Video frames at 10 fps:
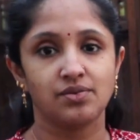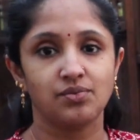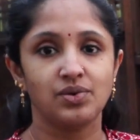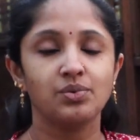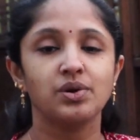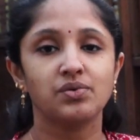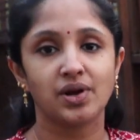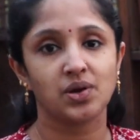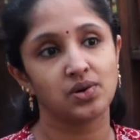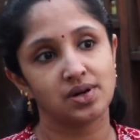we would
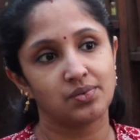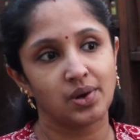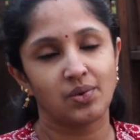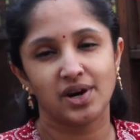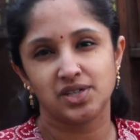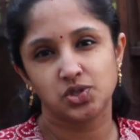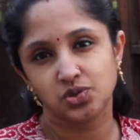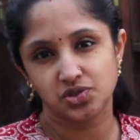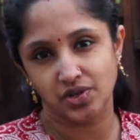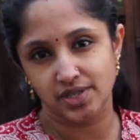require 2
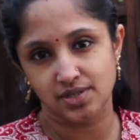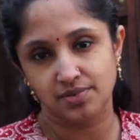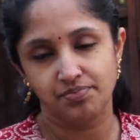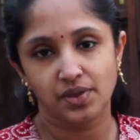trays.